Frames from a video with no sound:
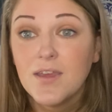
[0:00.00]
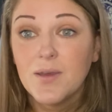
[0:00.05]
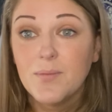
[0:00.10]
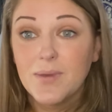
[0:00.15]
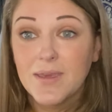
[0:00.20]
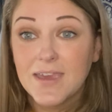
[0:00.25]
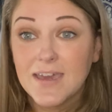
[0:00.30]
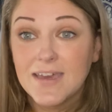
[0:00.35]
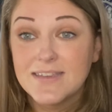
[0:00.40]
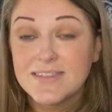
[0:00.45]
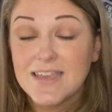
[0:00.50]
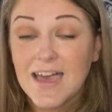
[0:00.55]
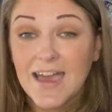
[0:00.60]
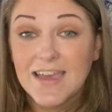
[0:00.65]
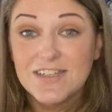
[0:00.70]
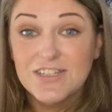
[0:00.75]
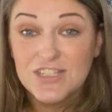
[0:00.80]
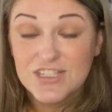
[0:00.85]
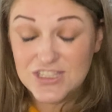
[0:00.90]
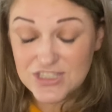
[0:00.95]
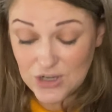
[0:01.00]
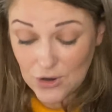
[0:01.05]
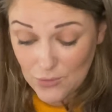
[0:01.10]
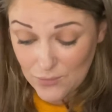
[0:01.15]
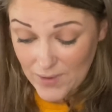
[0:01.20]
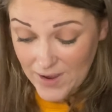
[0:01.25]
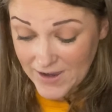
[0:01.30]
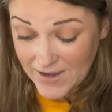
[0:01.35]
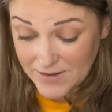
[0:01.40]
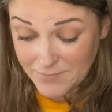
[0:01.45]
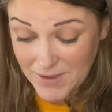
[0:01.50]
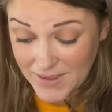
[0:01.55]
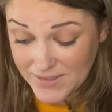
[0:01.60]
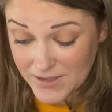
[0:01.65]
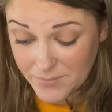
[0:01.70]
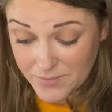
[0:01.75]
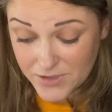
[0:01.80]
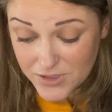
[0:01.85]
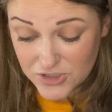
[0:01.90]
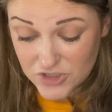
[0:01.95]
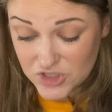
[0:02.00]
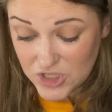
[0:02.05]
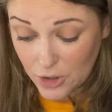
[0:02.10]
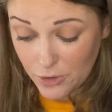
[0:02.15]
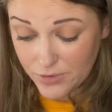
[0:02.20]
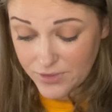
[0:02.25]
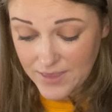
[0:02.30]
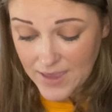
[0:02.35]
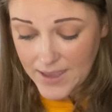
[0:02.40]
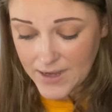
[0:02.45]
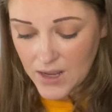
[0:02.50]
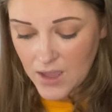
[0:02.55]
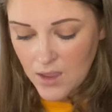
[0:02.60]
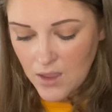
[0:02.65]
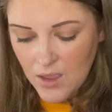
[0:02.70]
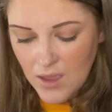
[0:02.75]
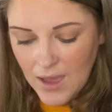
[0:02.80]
because I just don't recommend them. They're so thin.